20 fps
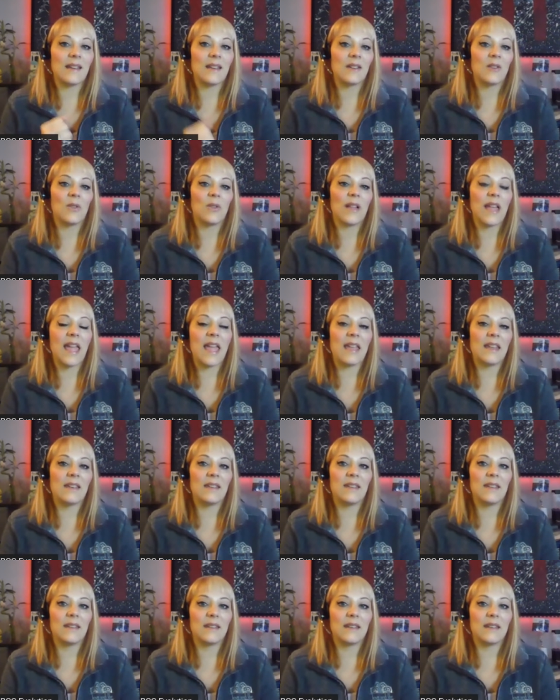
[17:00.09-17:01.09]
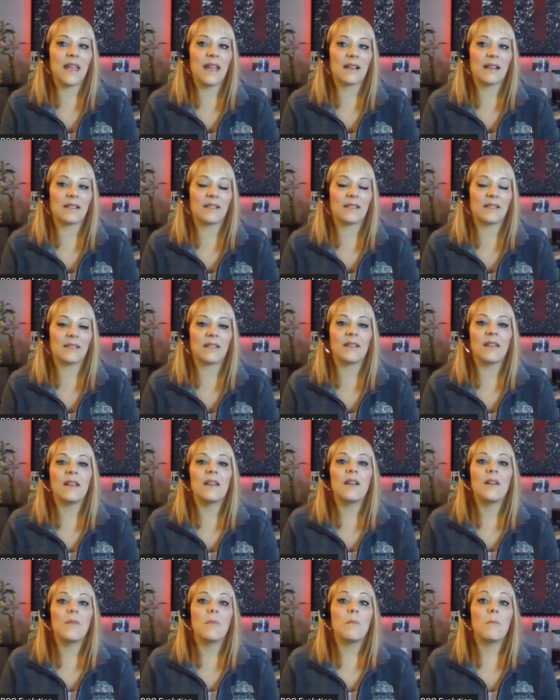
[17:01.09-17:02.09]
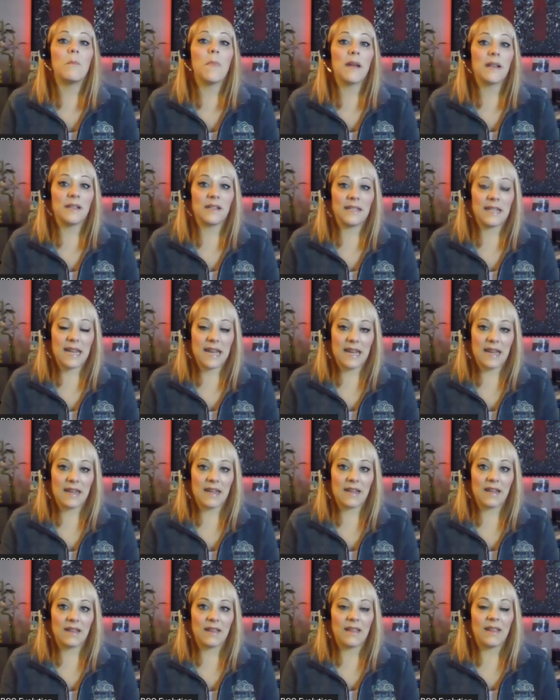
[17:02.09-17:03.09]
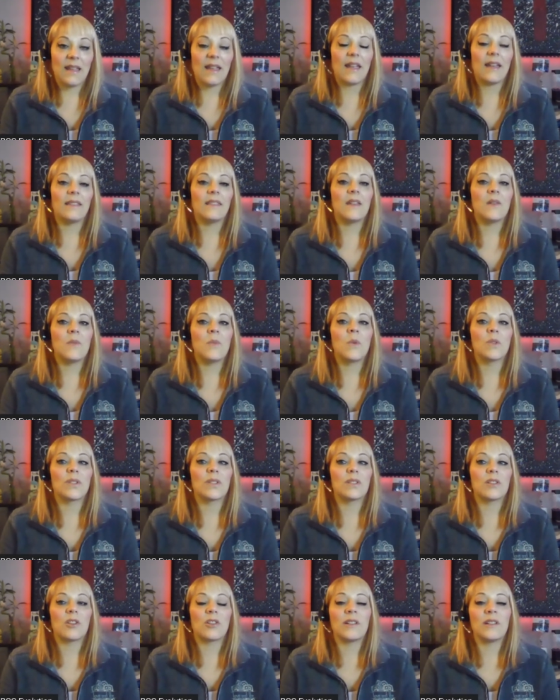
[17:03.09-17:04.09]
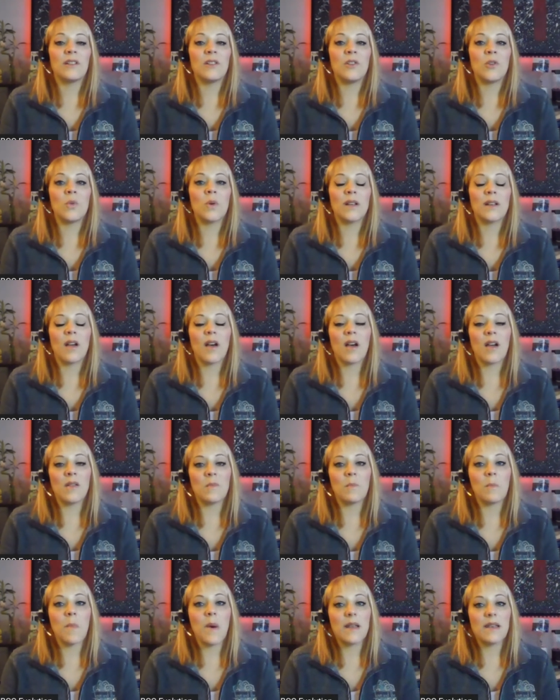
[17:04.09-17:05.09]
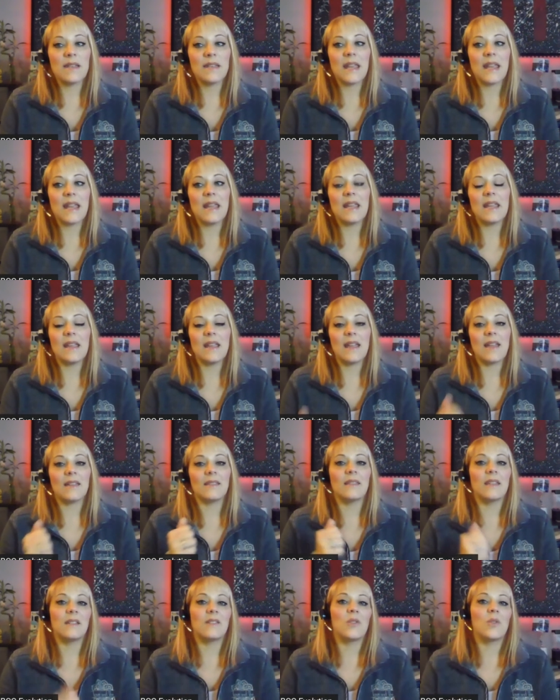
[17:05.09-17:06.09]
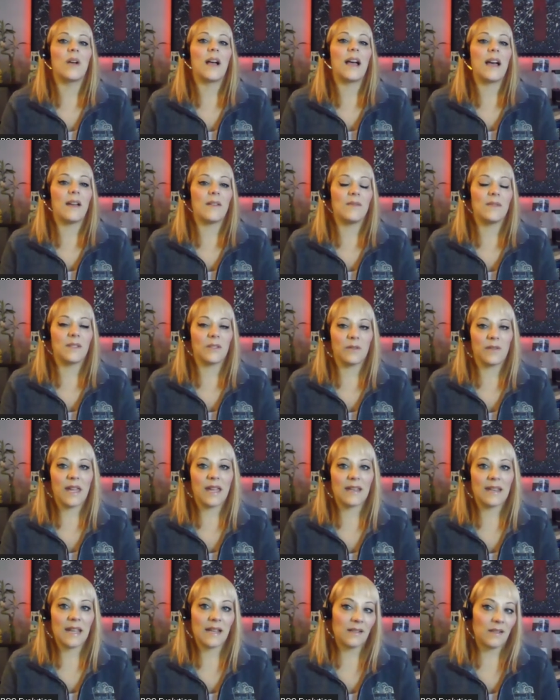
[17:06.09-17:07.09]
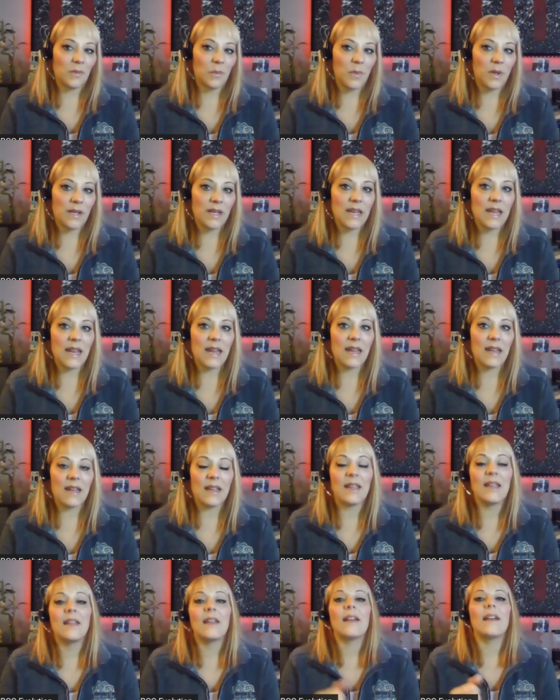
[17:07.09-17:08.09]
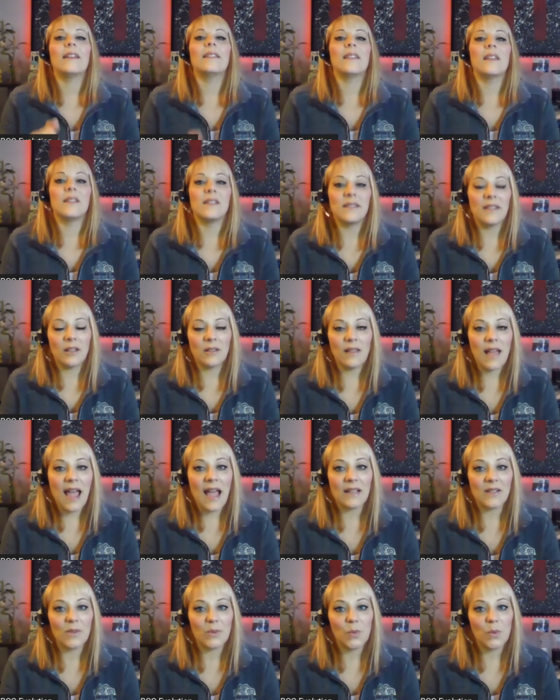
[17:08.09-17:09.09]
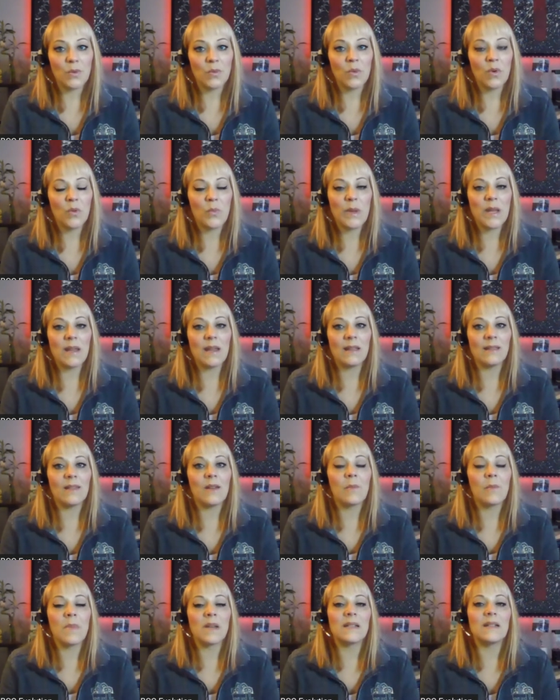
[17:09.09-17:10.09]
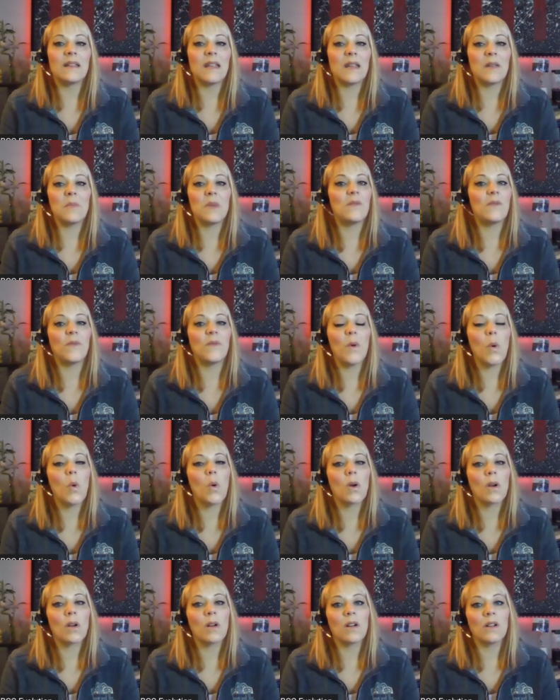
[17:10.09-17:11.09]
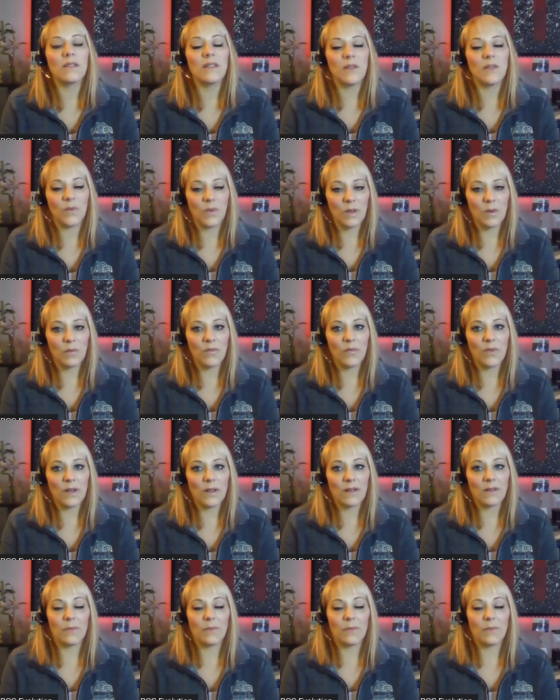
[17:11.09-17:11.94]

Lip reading: and it'll end next Monday, and then we'll start a new one on Monday, and then you'll have till that next Monday, and then the last one will be the Monday before the film